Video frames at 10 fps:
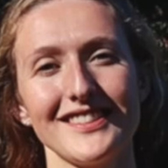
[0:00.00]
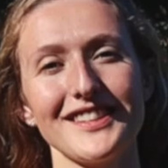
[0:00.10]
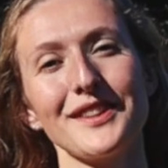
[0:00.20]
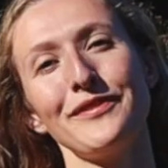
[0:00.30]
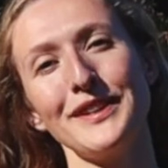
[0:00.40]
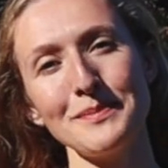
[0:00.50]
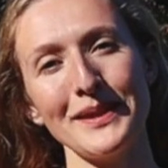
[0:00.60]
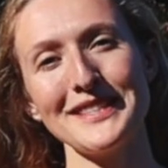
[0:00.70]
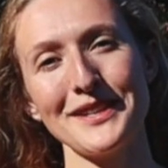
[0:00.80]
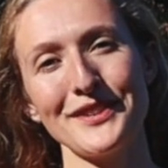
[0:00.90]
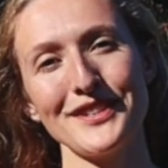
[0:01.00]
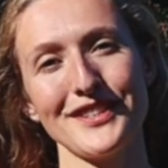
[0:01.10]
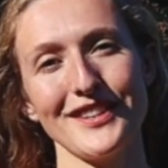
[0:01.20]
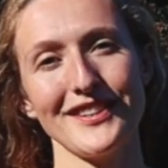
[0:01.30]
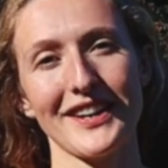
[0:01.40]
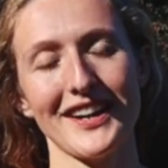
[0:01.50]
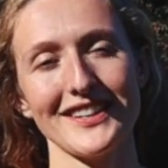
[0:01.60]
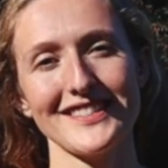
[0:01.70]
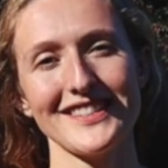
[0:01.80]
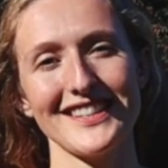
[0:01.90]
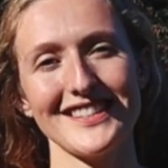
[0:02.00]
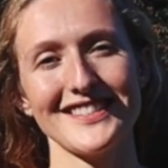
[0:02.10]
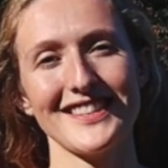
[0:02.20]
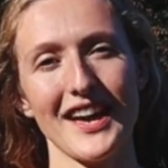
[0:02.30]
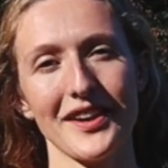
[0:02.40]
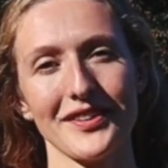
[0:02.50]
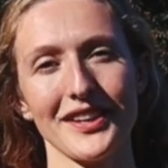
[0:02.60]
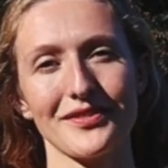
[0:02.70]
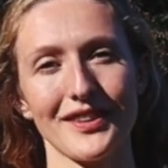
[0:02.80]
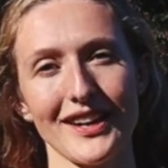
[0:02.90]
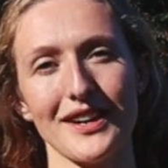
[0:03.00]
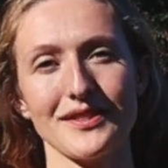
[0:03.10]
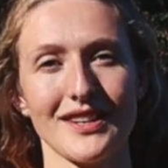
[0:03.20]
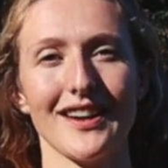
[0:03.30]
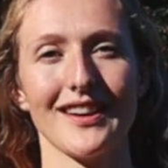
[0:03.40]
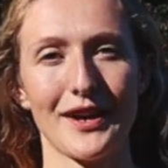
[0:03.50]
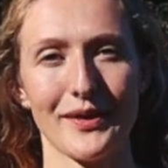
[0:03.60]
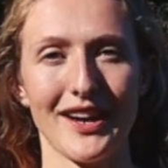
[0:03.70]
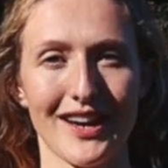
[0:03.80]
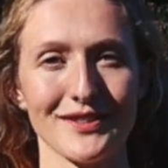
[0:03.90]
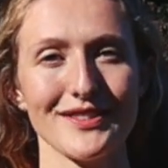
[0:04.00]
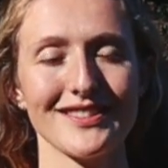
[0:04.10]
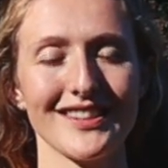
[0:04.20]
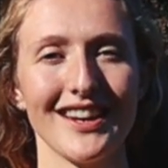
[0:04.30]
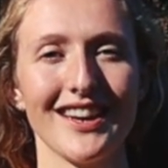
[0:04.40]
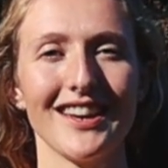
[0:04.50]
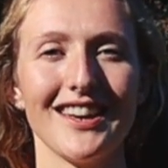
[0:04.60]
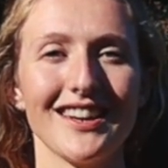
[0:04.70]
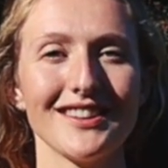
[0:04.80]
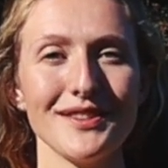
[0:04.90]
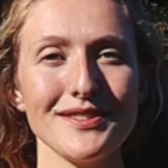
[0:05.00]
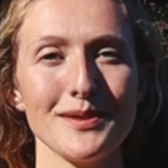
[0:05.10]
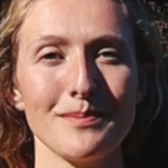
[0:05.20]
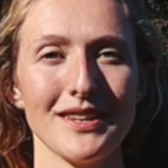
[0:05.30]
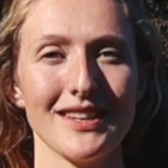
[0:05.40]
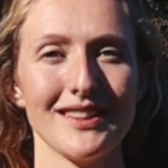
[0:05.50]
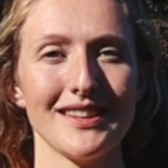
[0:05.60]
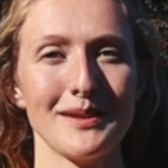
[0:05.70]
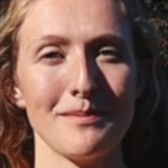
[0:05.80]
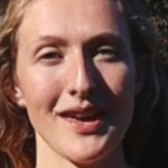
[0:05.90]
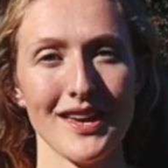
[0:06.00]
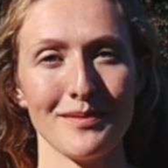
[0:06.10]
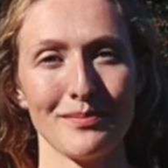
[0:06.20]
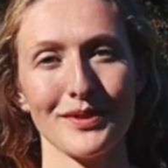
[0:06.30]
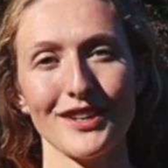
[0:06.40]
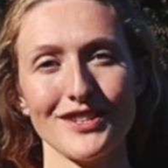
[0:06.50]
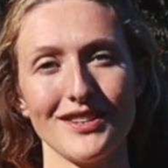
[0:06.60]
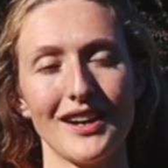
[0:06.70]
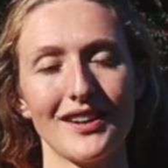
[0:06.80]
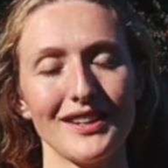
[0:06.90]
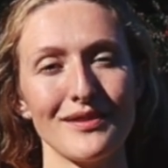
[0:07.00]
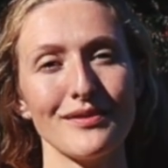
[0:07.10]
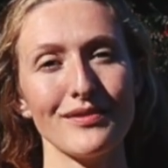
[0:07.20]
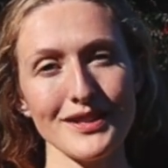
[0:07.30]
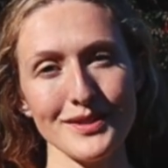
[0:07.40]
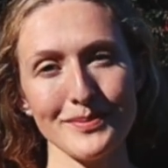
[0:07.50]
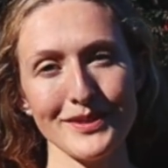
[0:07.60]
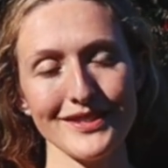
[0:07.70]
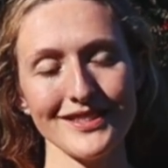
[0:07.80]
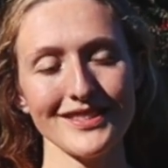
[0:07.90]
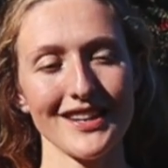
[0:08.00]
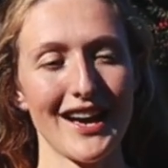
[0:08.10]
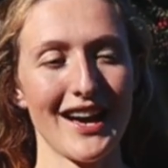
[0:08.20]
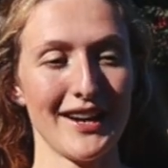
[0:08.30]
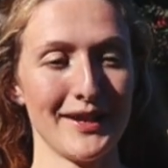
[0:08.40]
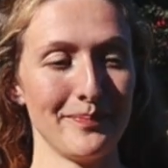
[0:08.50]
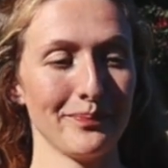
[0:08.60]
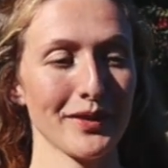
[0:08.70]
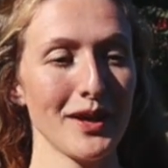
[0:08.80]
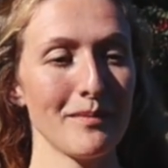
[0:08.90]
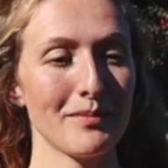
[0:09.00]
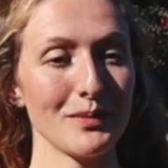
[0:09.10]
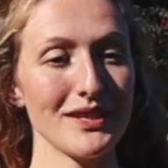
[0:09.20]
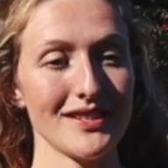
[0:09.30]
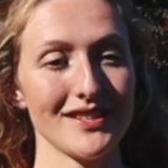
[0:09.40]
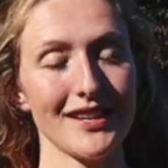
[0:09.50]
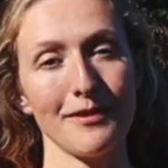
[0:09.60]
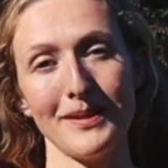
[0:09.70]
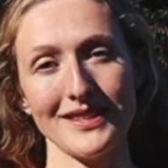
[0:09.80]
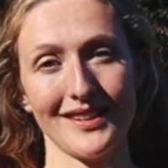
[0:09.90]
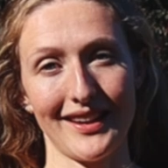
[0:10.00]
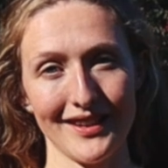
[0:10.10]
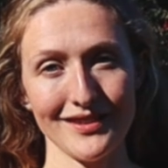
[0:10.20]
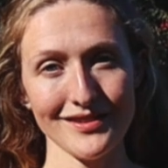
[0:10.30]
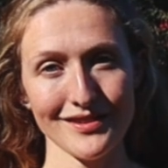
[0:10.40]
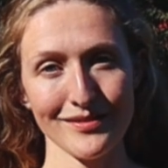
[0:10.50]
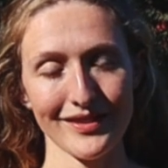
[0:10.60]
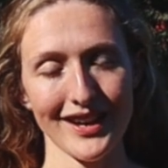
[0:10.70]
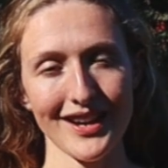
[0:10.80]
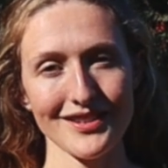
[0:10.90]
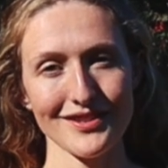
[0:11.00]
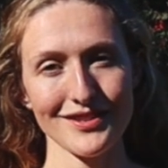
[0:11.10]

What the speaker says: So the first place I want to show you guys is the area right outside our house. It used to be the main production area for vegetables, but we since have better land for that.